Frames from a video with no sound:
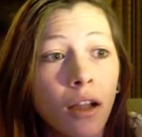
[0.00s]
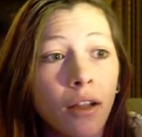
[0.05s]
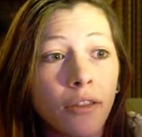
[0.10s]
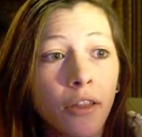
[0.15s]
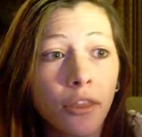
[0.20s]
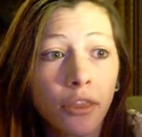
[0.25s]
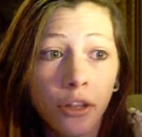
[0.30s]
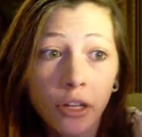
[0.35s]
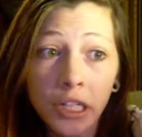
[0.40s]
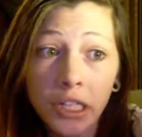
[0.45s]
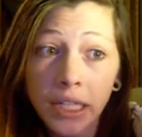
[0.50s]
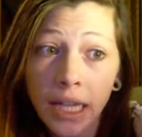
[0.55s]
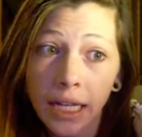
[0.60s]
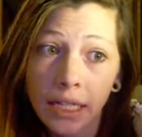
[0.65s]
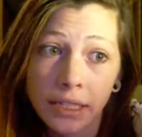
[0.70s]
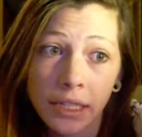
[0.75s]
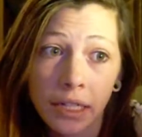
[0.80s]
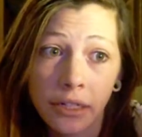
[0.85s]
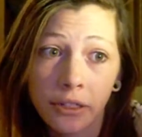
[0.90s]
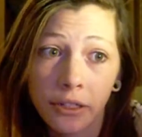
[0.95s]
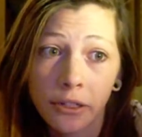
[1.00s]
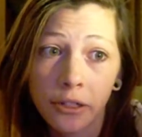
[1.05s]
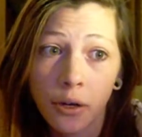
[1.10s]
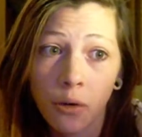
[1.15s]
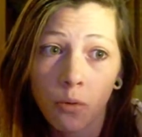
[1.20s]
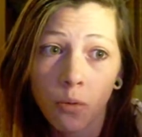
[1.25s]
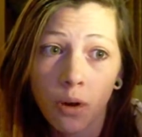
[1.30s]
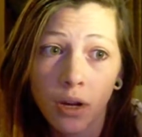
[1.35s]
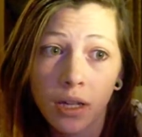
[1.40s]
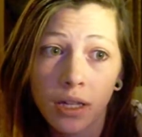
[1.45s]
The third test I took
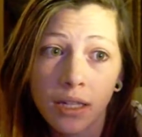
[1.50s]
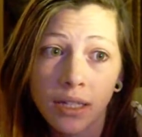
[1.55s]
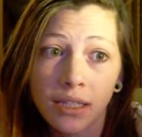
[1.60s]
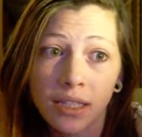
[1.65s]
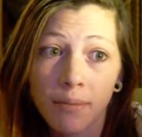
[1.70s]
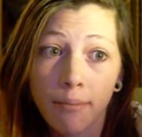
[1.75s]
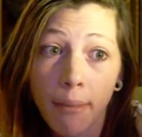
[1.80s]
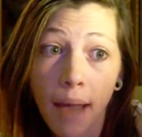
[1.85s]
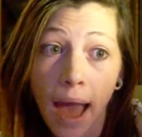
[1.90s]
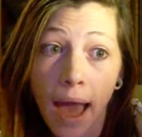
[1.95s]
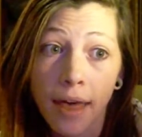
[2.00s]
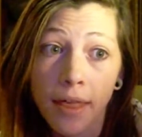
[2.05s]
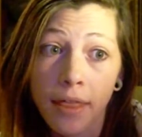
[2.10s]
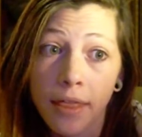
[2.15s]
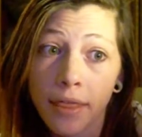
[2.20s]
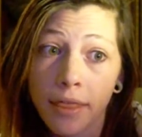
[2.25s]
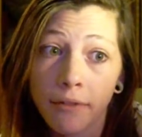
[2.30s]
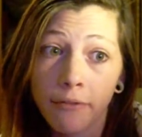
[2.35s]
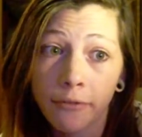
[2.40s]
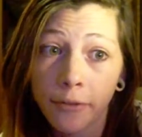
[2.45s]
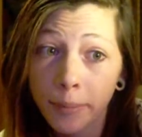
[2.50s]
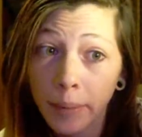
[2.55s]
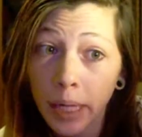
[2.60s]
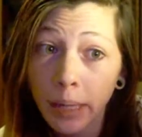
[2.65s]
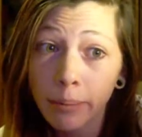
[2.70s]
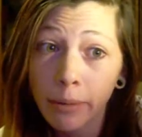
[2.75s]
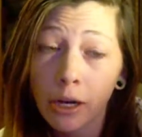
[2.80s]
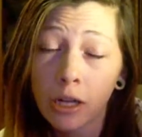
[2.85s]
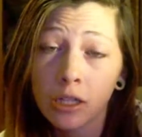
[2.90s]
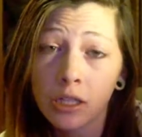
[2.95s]
was the math. For
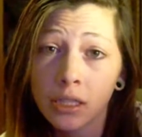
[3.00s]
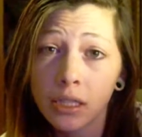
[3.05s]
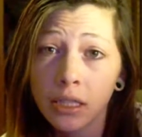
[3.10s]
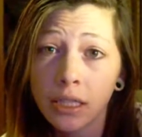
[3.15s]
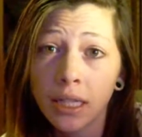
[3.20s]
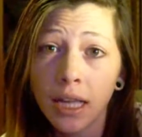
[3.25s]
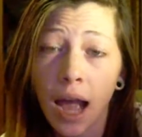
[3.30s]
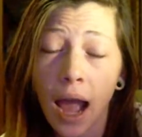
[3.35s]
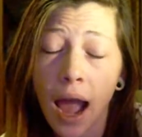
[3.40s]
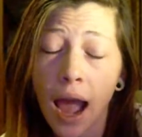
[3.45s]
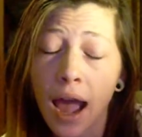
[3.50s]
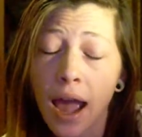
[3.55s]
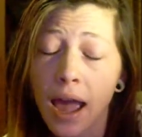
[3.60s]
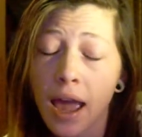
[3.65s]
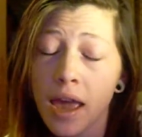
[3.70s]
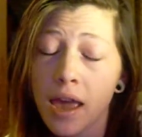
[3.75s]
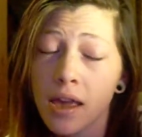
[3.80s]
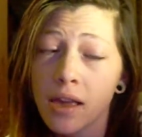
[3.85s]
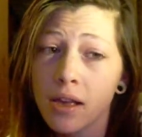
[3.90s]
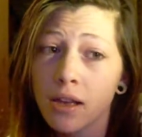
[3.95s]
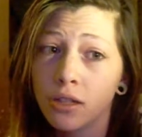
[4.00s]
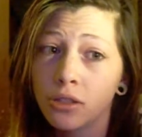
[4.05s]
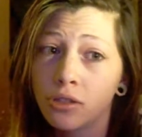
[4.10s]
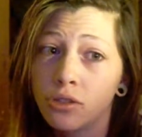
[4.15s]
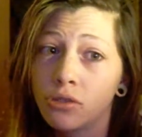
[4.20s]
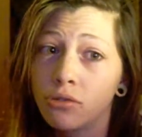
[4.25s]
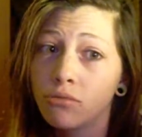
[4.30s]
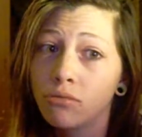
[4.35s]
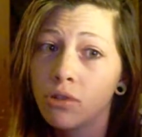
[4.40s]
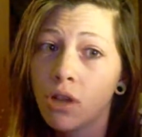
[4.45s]
me personally, I
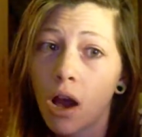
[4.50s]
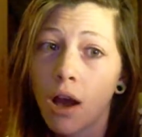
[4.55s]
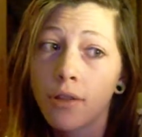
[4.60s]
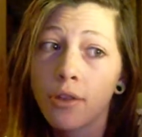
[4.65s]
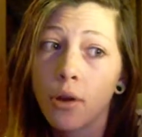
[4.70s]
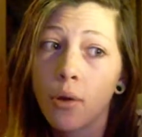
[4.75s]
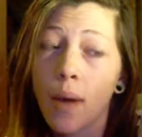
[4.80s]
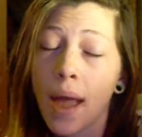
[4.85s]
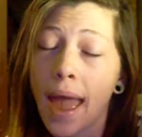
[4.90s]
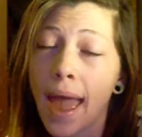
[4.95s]
do not know